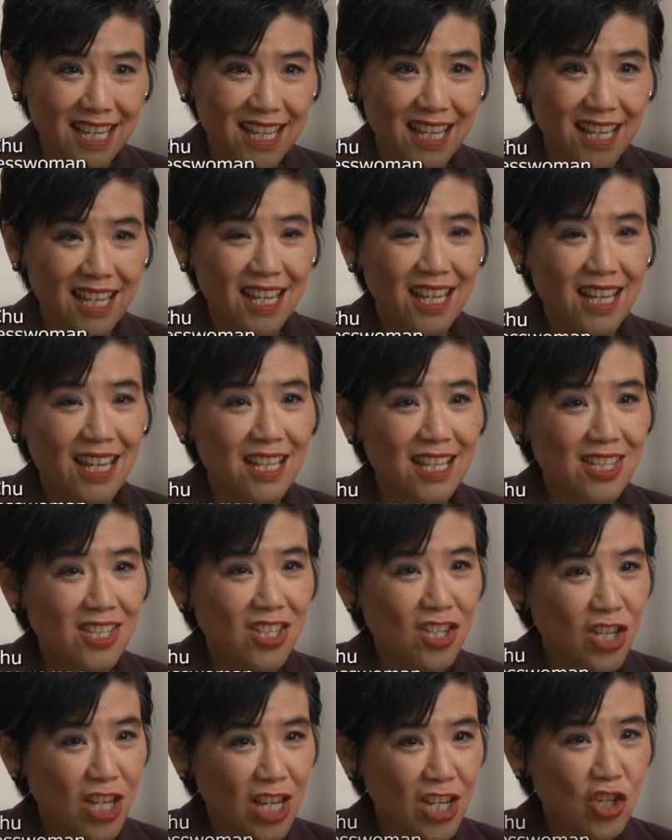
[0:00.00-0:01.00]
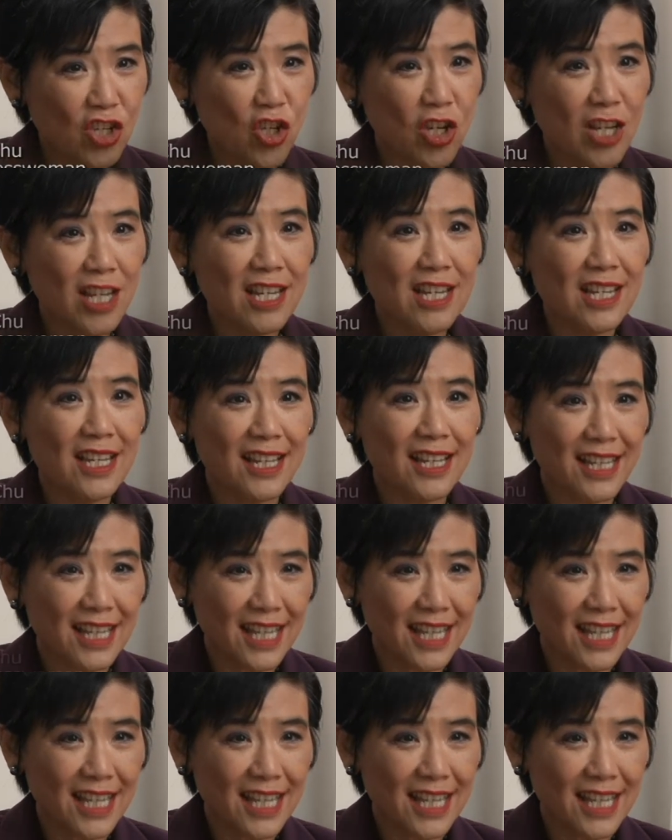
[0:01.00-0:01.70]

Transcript: Mm-hmm. It's teaching